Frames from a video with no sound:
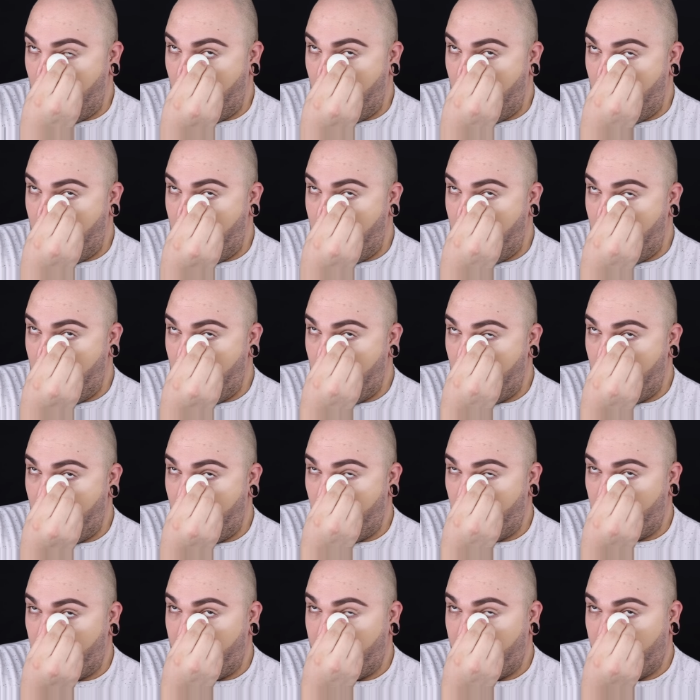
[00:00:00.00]
and take
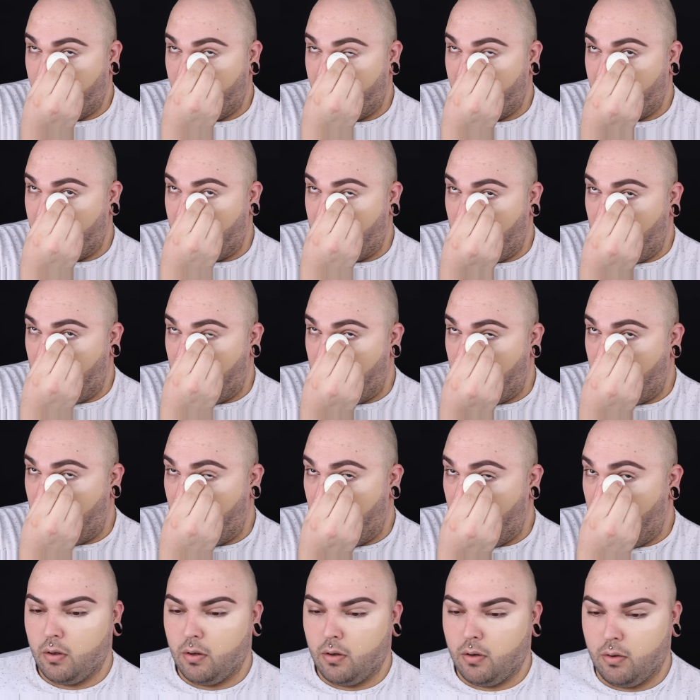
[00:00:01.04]
that right up in the eye.